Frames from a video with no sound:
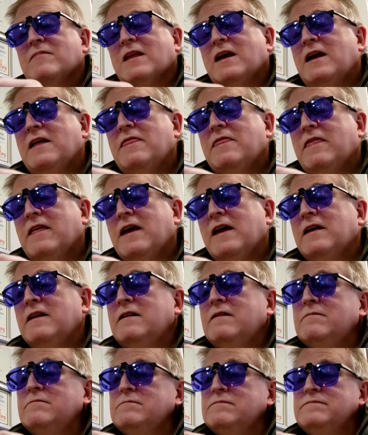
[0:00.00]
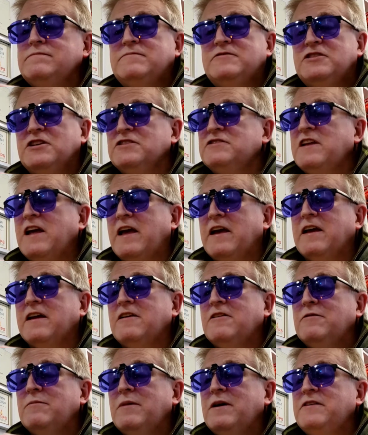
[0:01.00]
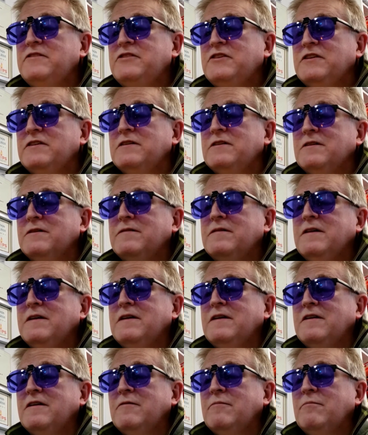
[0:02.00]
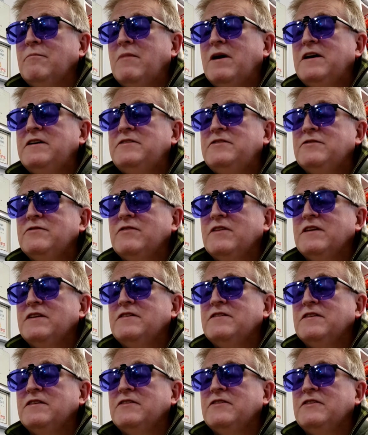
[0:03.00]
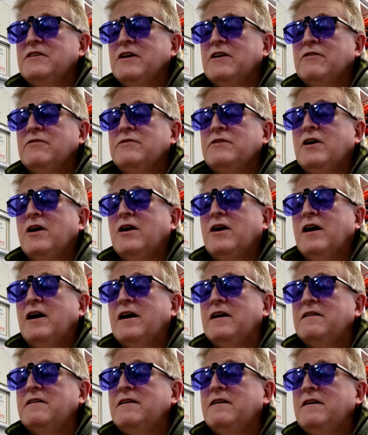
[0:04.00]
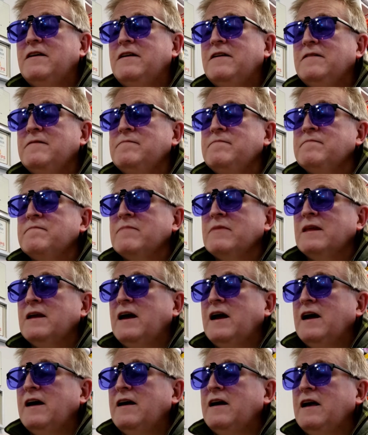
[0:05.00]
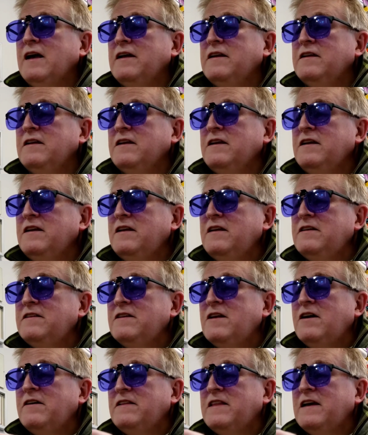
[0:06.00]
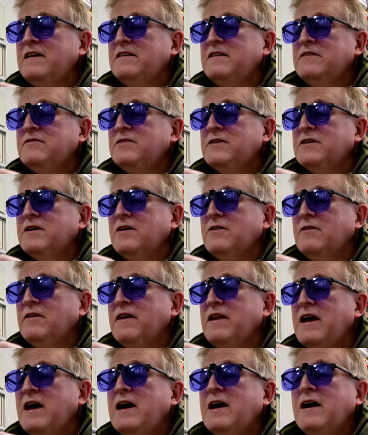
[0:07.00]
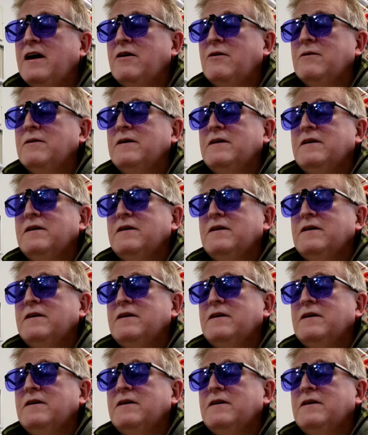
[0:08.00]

and then just hanging out my shingle. Much of this is self-taught, and it is not that difficult now